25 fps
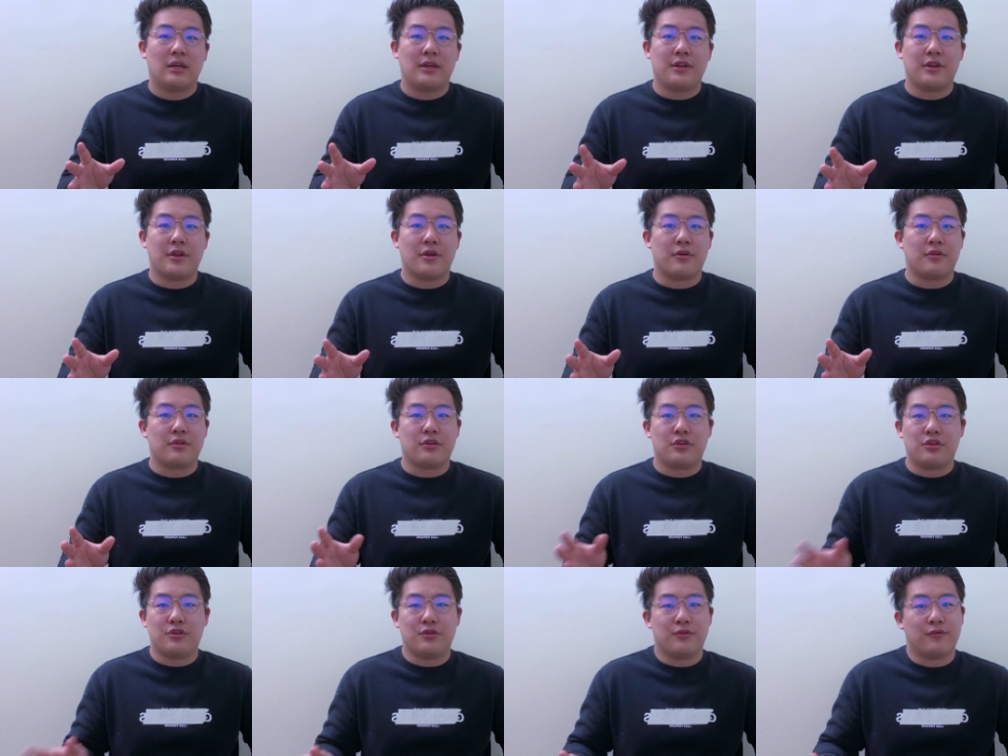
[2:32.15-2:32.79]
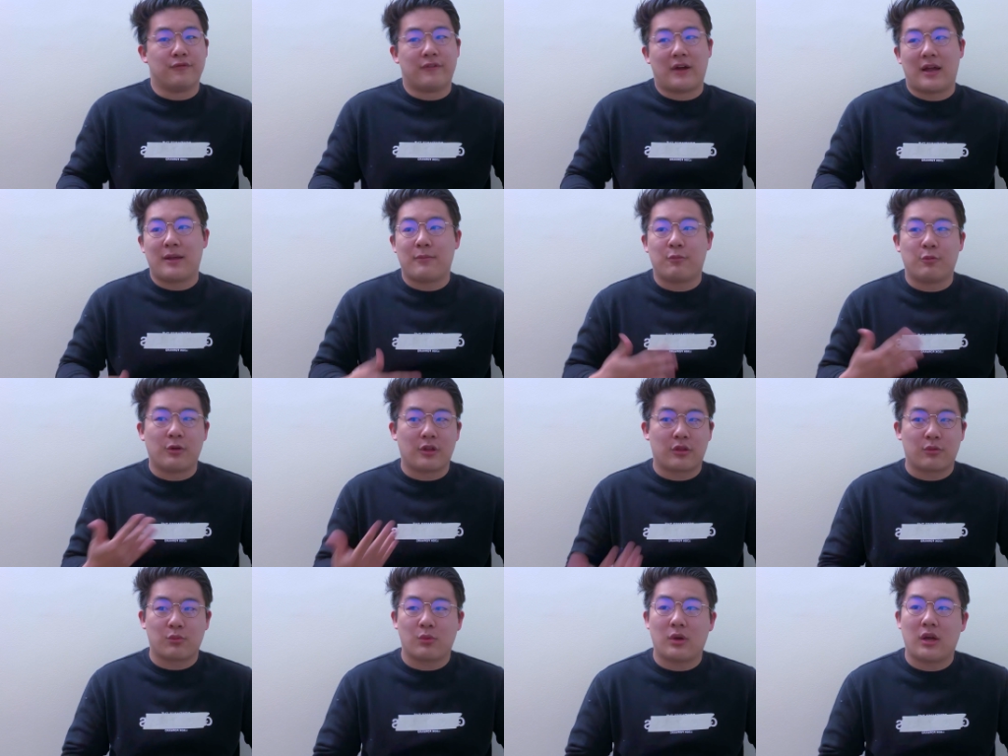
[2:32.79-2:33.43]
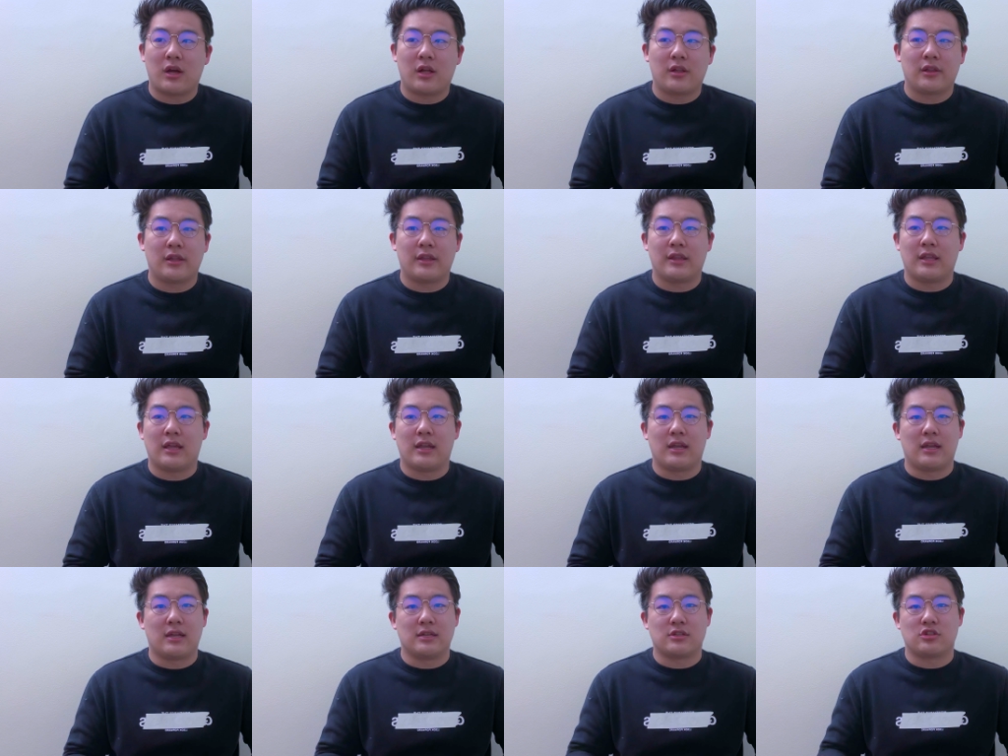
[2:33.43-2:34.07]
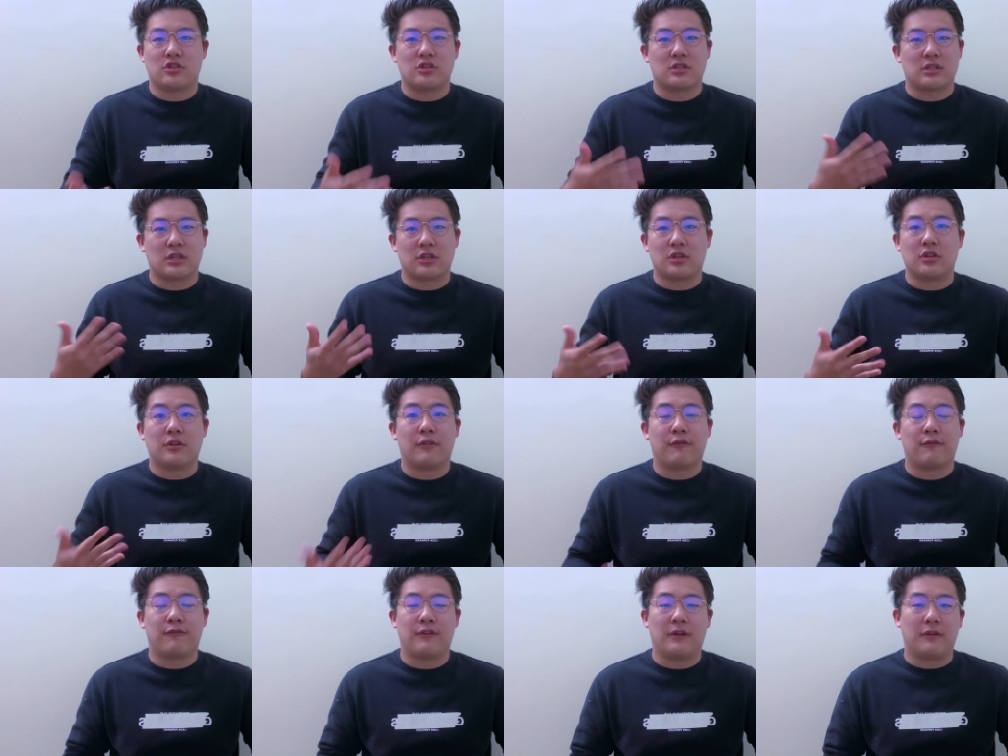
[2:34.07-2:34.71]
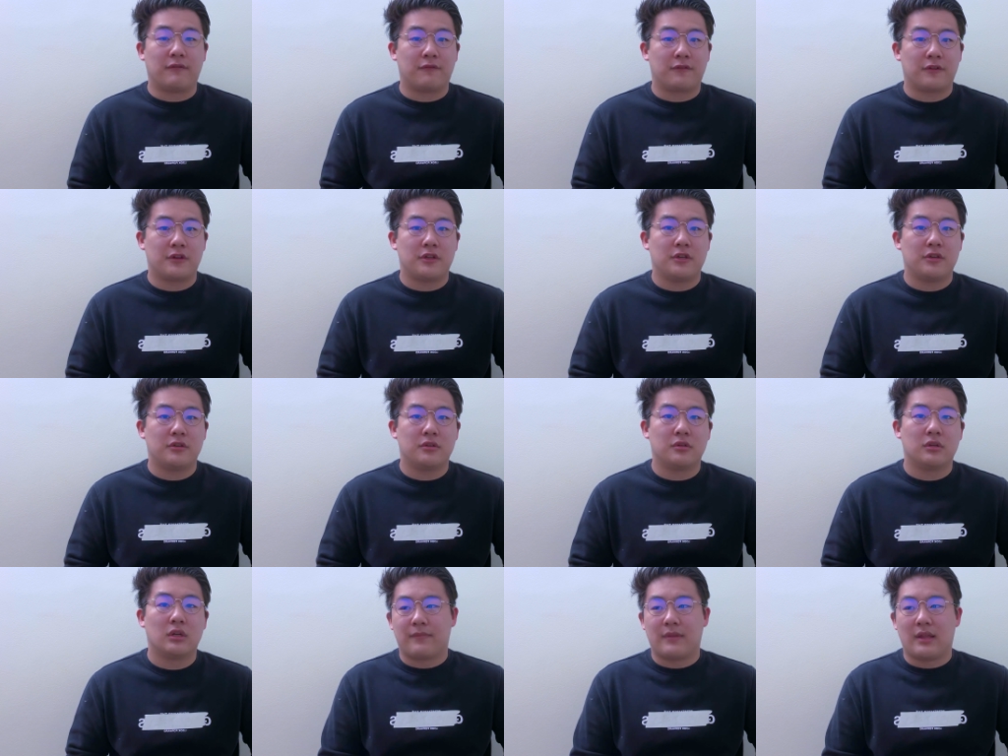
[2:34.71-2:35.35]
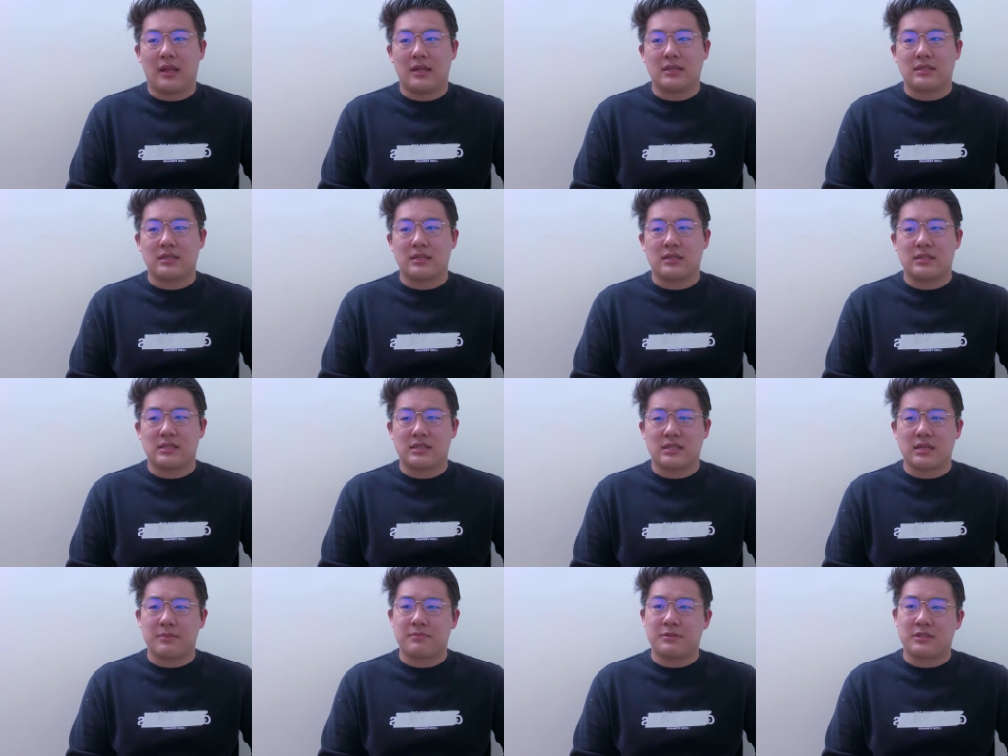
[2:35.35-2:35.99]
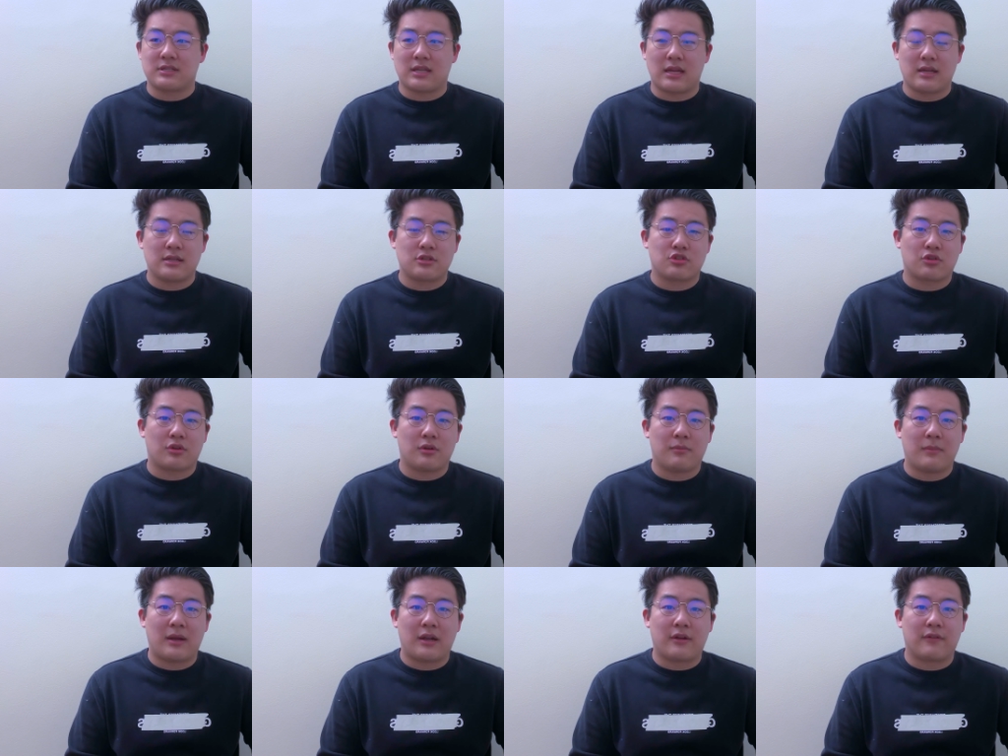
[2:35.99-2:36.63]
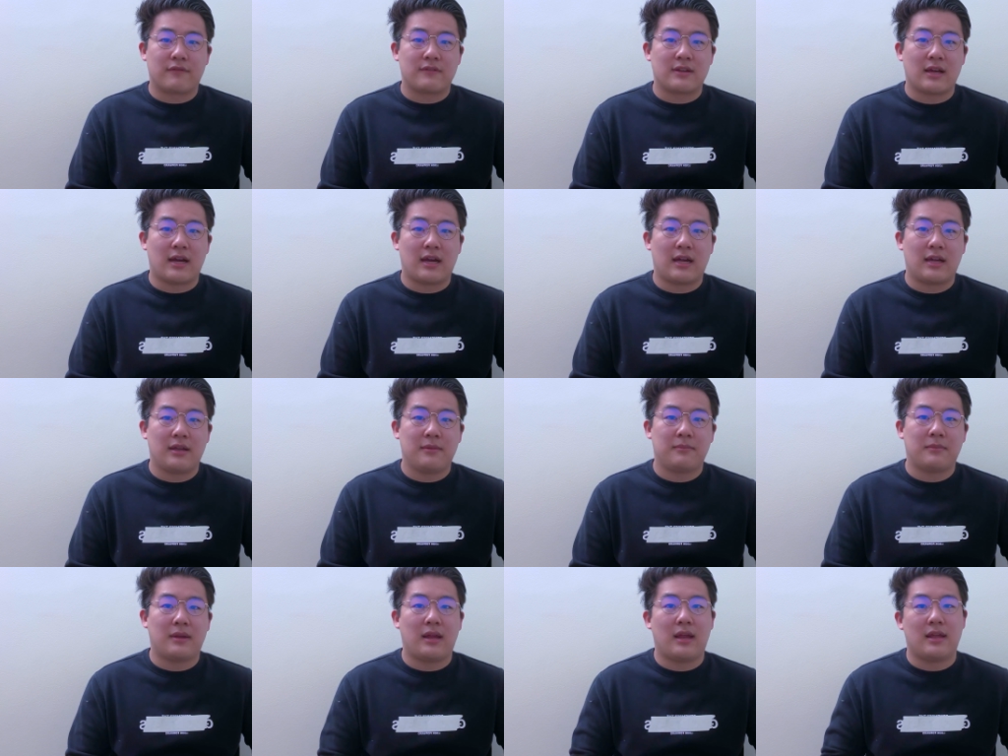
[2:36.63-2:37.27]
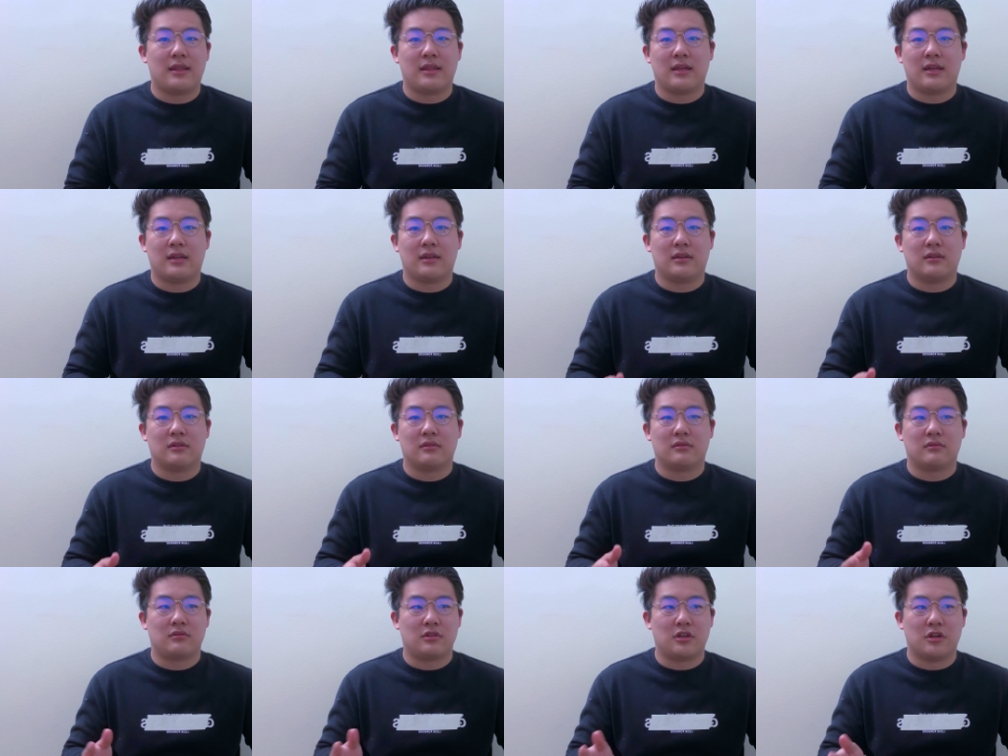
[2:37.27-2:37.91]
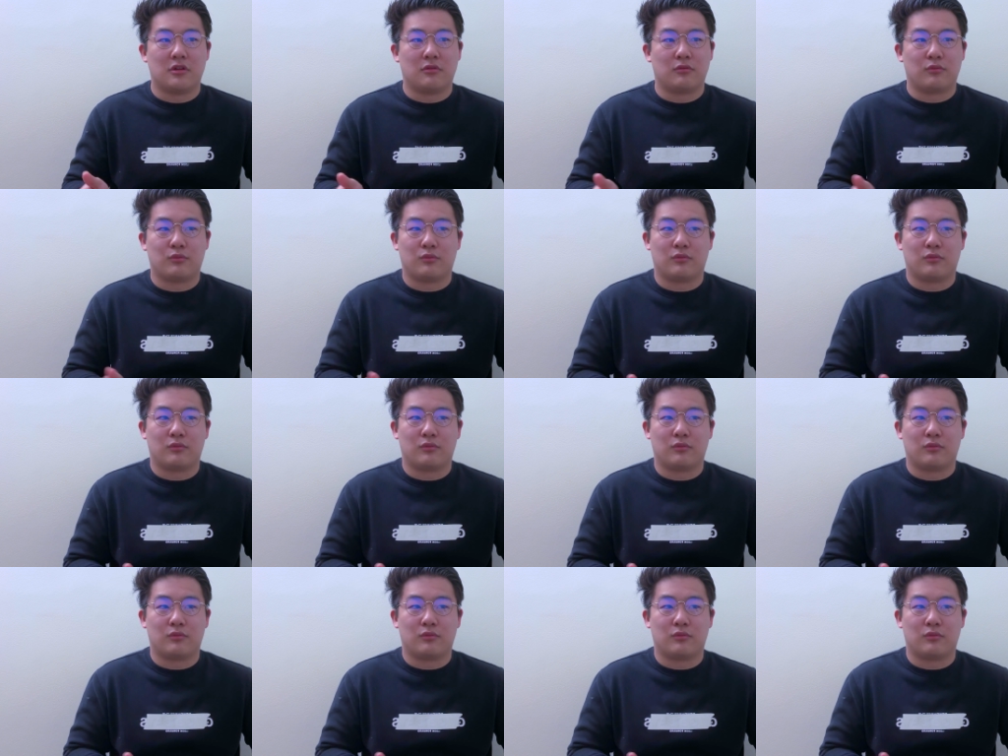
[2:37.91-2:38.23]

you know you vibe with well and that it's just a good fit for you it's a substantial amount of time and then you know